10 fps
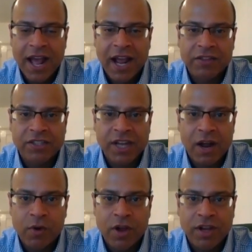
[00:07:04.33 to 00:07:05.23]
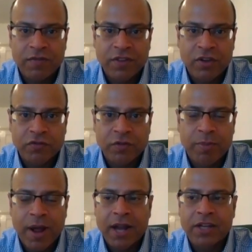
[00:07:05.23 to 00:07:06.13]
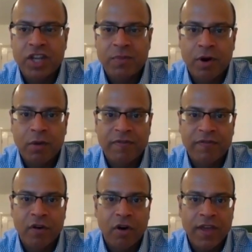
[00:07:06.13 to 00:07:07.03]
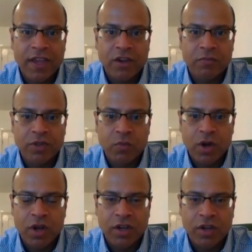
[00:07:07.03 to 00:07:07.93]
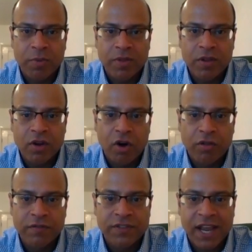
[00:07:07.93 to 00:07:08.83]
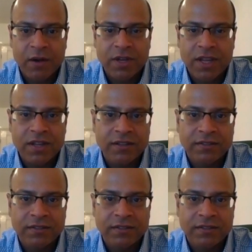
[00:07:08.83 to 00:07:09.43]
either start working for the Oxford Partnership or before they come to work up in the north of Saudi?